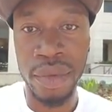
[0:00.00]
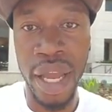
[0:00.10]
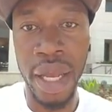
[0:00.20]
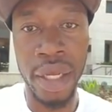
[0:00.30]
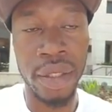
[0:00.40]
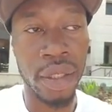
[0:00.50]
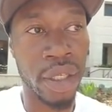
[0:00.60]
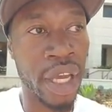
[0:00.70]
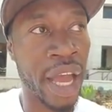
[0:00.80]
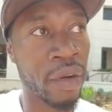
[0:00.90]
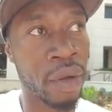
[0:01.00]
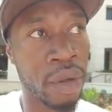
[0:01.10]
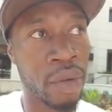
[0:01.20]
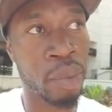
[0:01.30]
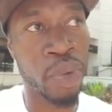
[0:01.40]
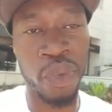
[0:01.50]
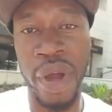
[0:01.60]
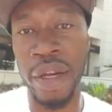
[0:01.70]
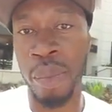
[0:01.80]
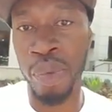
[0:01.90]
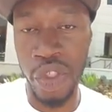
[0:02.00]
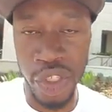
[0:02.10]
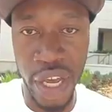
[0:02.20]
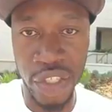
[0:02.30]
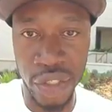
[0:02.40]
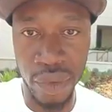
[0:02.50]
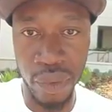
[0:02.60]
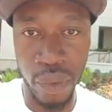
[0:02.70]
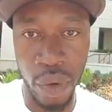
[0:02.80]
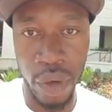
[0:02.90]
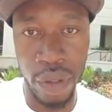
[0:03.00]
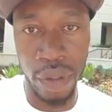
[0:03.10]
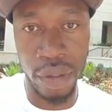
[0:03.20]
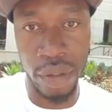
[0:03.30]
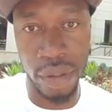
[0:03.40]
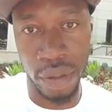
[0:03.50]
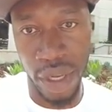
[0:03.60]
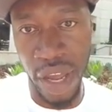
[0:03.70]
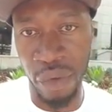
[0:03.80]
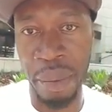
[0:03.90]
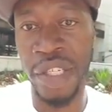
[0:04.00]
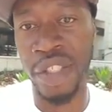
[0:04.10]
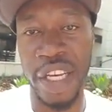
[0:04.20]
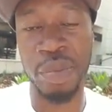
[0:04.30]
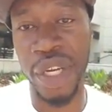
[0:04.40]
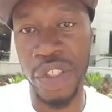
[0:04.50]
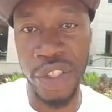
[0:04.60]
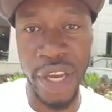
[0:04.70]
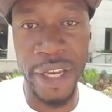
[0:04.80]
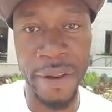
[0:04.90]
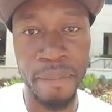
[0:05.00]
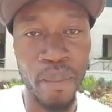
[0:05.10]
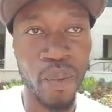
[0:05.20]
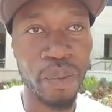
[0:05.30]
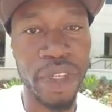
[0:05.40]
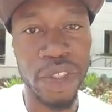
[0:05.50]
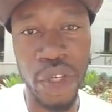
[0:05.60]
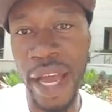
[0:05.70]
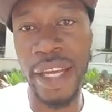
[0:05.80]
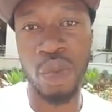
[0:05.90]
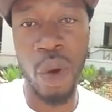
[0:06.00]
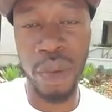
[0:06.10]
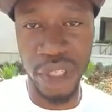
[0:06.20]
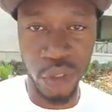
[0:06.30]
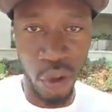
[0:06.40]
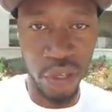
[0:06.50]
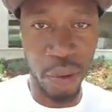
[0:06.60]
and he had a profound appreciation for the information that's being shared. So he asked, what was I talking